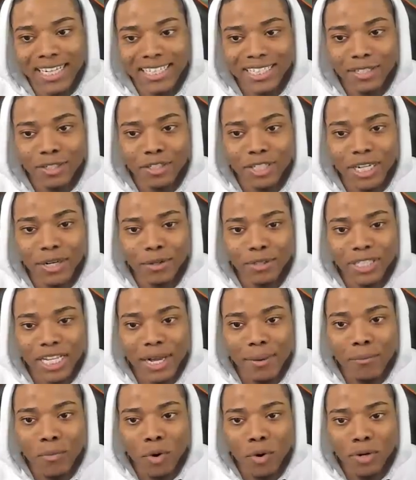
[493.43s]
It was it was like
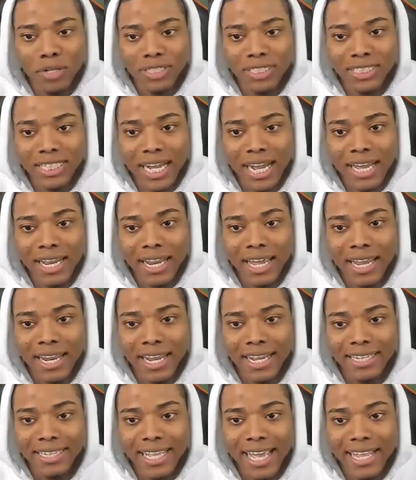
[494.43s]
more on the sideline
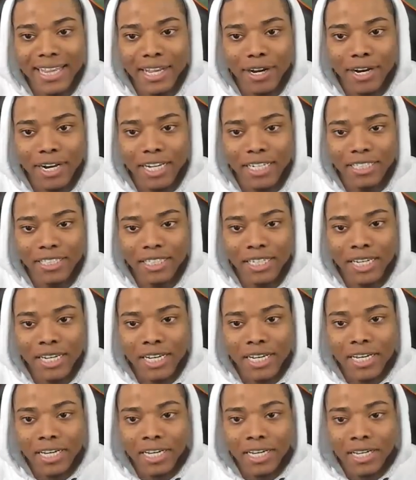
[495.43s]
like that. There it is,
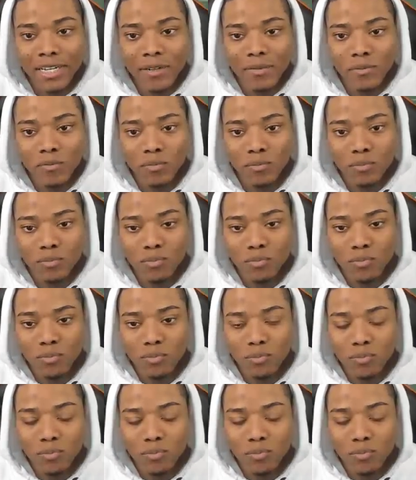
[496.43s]
bruh.